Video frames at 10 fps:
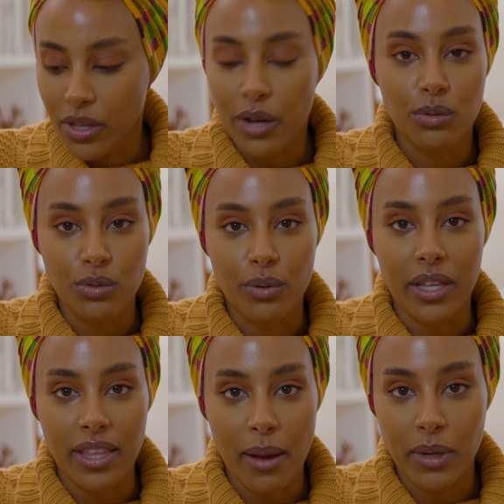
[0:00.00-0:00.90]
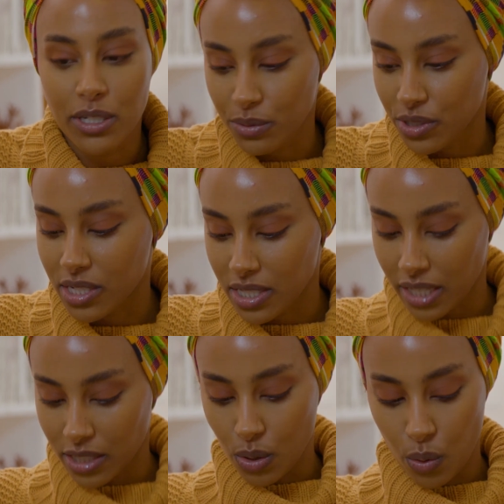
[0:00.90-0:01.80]
without you doing that much, which is
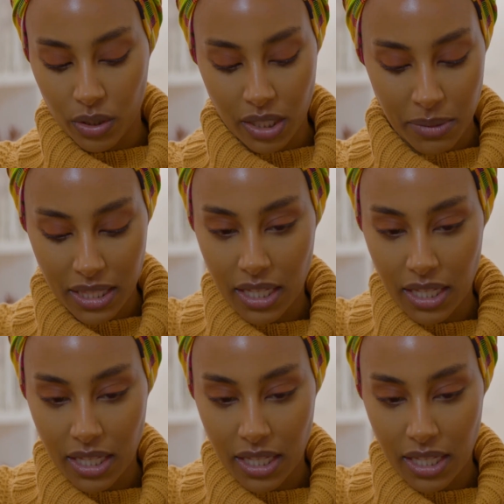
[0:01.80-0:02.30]
like totally my